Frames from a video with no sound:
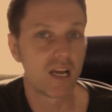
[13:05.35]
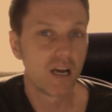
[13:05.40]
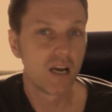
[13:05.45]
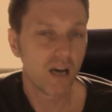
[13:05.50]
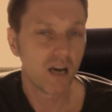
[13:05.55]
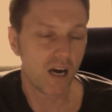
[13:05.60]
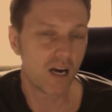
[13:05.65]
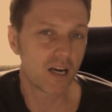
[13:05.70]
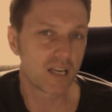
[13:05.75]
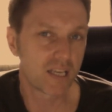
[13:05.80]

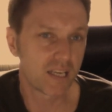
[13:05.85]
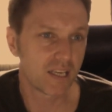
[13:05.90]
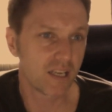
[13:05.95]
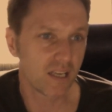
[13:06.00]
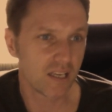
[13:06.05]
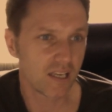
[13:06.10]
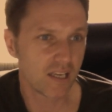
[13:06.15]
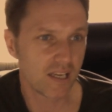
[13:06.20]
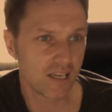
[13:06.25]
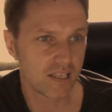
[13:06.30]
a
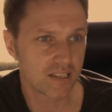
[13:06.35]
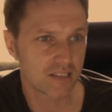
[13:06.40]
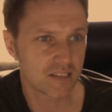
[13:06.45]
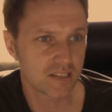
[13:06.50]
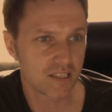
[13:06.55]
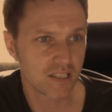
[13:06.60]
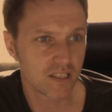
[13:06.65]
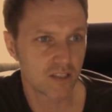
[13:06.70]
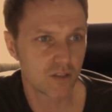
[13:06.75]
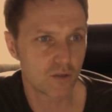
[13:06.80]
killer hit
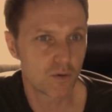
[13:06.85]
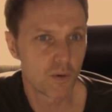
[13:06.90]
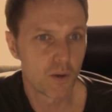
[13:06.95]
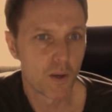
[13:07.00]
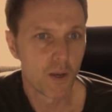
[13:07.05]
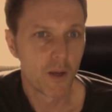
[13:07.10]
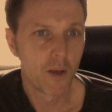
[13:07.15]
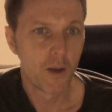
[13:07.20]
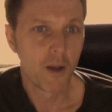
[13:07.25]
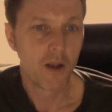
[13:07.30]
single.
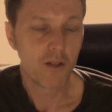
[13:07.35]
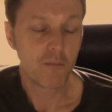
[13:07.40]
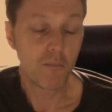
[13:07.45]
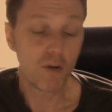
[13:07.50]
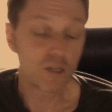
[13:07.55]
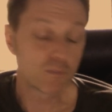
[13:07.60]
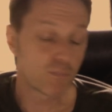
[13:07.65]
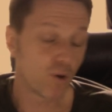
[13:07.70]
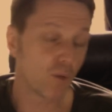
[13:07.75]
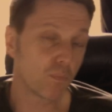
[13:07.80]
The
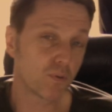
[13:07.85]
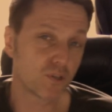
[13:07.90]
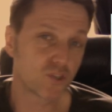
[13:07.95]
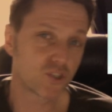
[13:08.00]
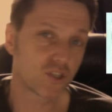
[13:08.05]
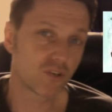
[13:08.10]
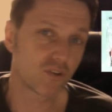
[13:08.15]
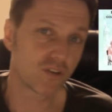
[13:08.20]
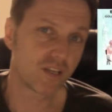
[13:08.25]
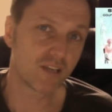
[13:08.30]
most popular
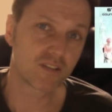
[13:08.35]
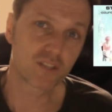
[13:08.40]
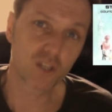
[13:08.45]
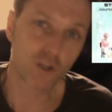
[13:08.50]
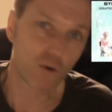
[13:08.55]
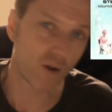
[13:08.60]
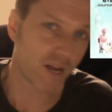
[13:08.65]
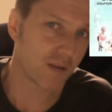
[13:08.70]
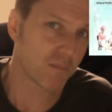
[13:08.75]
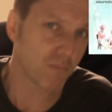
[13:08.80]
tune on here is The
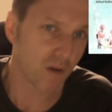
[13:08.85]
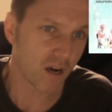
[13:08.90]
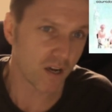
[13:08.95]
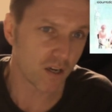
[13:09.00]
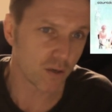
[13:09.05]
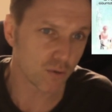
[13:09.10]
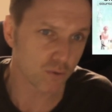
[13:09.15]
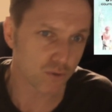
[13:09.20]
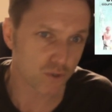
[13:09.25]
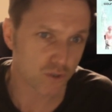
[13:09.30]
Great My
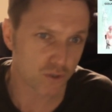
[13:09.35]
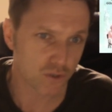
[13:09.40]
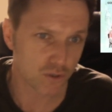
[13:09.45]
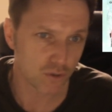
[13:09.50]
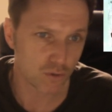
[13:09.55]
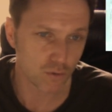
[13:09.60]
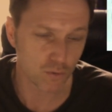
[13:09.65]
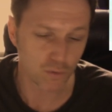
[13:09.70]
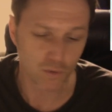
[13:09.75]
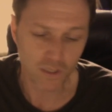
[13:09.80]
Old
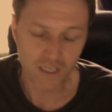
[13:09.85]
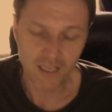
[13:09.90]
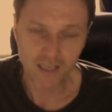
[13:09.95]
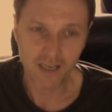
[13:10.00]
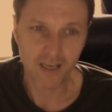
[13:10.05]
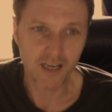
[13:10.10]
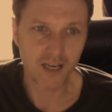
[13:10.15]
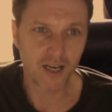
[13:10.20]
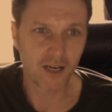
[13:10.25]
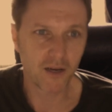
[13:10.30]
School.
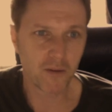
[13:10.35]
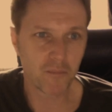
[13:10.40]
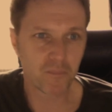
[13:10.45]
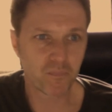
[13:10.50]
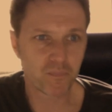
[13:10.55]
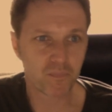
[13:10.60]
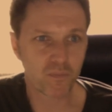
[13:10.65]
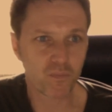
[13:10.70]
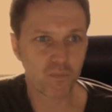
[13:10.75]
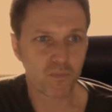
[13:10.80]

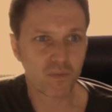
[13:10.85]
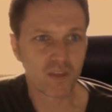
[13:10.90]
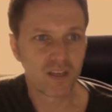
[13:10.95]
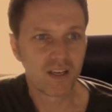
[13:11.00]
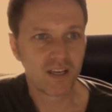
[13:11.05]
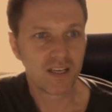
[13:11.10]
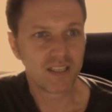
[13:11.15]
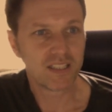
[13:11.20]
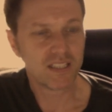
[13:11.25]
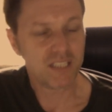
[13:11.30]

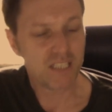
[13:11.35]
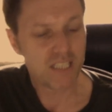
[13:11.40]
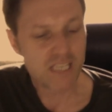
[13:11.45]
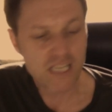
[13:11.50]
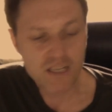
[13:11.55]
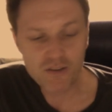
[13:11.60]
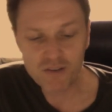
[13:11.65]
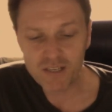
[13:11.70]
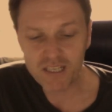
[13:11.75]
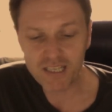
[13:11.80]

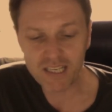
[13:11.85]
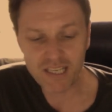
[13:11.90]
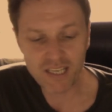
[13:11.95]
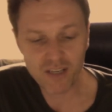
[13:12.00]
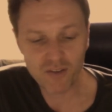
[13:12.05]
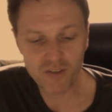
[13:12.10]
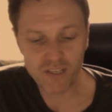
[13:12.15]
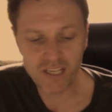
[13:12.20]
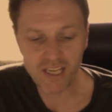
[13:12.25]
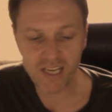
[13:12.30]
Lyrically
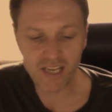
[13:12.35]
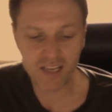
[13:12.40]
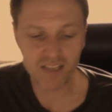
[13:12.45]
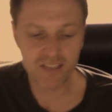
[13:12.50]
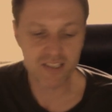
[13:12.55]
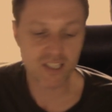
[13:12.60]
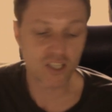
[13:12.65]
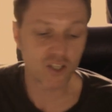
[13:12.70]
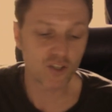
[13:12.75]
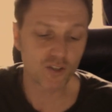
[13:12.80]
on here,
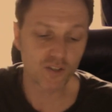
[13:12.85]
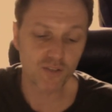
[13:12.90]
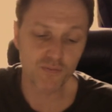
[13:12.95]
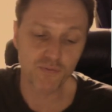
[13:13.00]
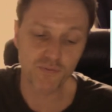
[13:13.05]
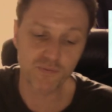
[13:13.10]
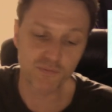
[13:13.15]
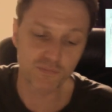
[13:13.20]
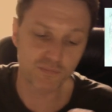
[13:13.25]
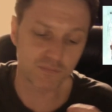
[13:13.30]
there's a lot
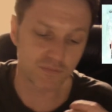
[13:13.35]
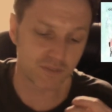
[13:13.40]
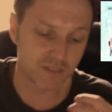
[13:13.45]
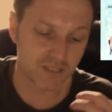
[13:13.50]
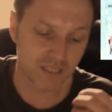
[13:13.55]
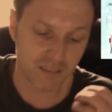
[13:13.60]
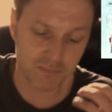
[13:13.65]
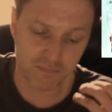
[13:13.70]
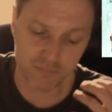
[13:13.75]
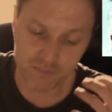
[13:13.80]
of
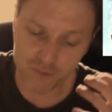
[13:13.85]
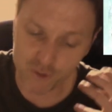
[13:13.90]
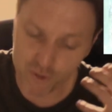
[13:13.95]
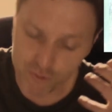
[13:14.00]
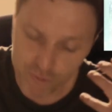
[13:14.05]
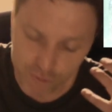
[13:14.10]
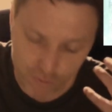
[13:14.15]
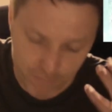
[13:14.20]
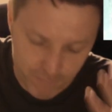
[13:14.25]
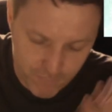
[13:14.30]

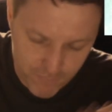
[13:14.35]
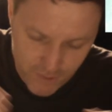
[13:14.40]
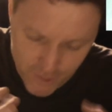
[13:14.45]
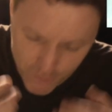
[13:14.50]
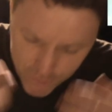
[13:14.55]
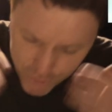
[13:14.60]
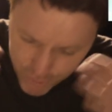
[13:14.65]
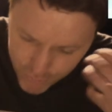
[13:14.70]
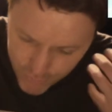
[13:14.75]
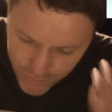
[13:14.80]

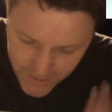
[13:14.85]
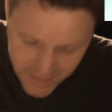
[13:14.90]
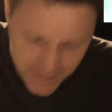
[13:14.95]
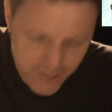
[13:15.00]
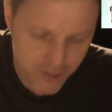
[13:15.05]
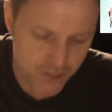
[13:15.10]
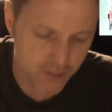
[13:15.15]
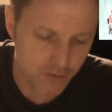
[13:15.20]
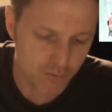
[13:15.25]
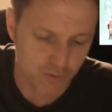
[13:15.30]

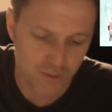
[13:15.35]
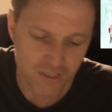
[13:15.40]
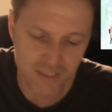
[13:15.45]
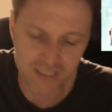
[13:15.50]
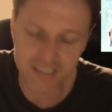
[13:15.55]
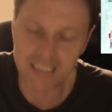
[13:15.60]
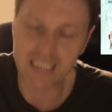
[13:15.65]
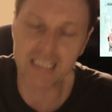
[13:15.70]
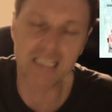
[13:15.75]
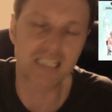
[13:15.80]
traditional
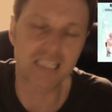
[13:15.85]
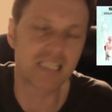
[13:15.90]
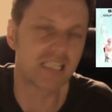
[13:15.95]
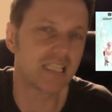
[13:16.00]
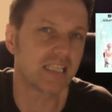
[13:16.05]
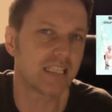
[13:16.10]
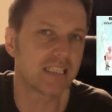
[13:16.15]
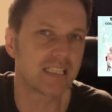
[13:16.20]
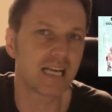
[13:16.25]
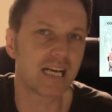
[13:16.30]

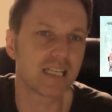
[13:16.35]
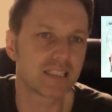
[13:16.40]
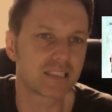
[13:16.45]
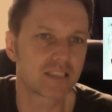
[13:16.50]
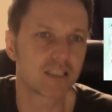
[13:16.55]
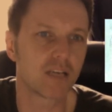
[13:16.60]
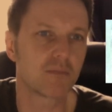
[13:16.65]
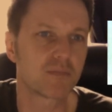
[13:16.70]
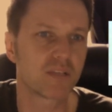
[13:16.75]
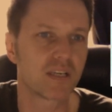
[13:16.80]
Steely Dan
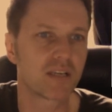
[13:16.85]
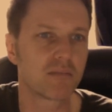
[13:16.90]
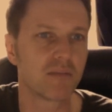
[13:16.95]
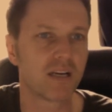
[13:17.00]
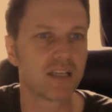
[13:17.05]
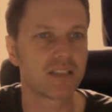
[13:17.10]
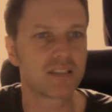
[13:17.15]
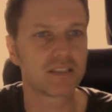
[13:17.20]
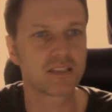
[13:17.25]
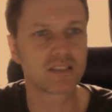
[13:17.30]
subject
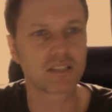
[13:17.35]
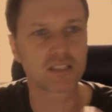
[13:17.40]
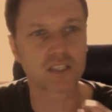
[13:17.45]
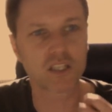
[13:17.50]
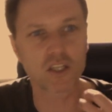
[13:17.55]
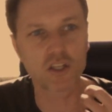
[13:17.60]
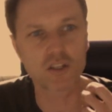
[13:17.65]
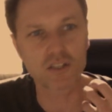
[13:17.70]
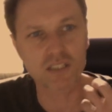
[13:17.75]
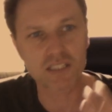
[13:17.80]
matters. There's a
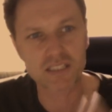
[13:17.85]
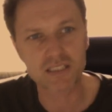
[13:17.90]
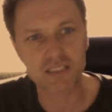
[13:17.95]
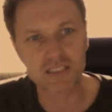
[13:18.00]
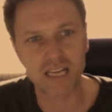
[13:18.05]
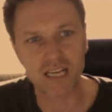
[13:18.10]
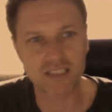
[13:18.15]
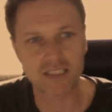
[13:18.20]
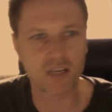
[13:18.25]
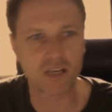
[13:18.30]
lot of
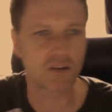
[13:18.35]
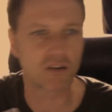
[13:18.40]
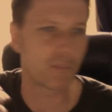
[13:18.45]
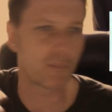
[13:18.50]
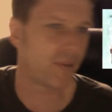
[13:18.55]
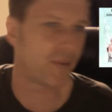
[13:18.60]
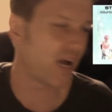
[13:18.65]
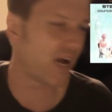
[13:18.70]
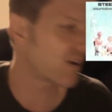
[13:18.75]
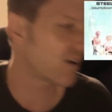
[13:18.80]
satire and
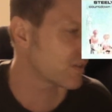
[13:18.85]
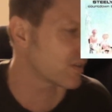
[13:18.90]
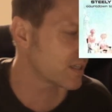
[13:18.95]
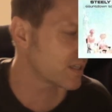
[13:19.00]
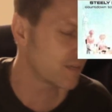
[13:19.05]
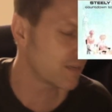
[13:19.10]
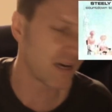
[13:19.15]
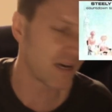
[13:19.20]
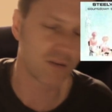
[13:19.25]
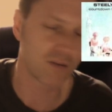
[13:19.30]
parody
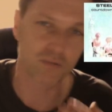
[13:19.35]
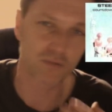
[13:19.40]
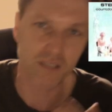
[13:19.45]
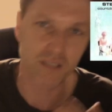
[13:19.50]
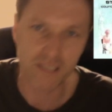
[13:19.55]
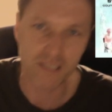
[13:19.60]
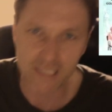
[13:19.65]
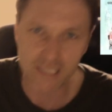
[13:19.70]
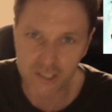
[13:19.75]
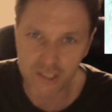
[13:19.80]
about
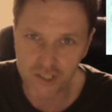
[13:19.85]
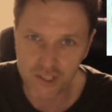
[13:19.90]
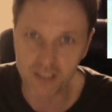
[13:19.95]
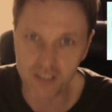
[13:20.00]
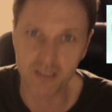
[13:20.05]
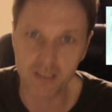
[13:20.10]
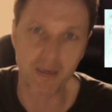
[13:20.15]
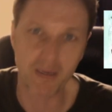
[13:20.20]
religion, about